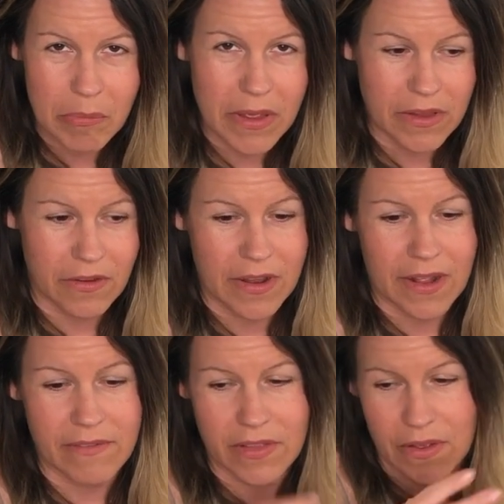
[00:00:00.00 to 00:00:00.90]
but you're gonna
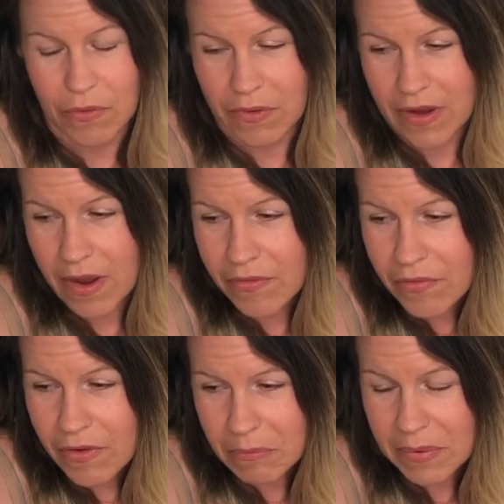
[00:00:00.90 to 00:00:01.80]
have a long
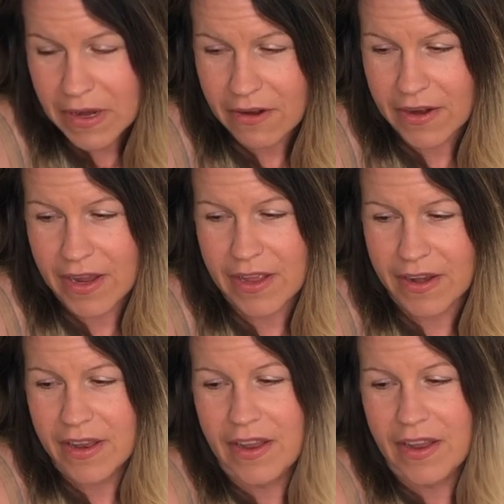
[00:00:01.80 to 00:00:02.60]
recovery period.